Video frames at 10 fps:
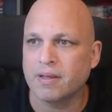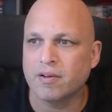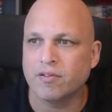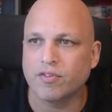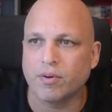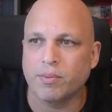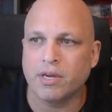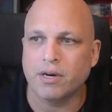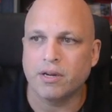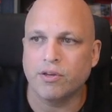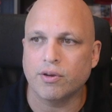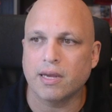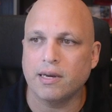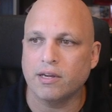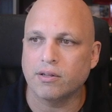From here, you can
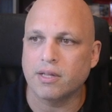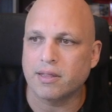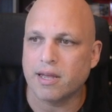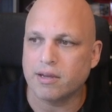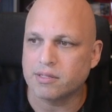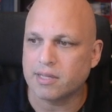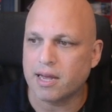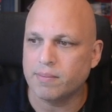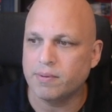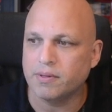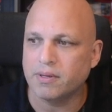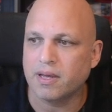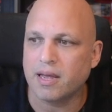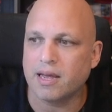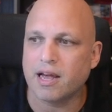click on the Tails tab,
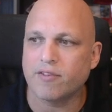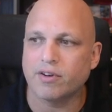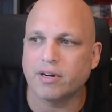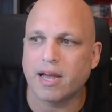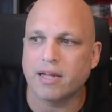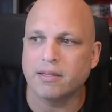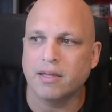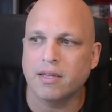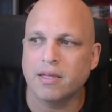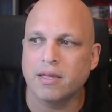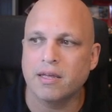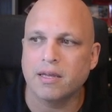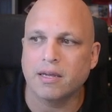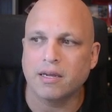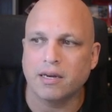and after that,
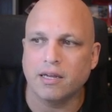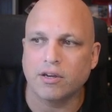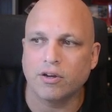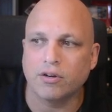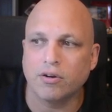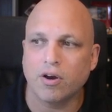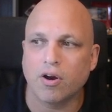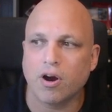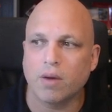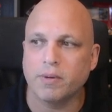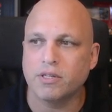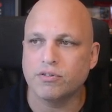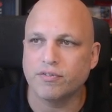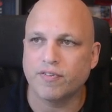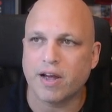click on copy
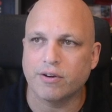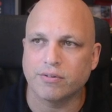to file.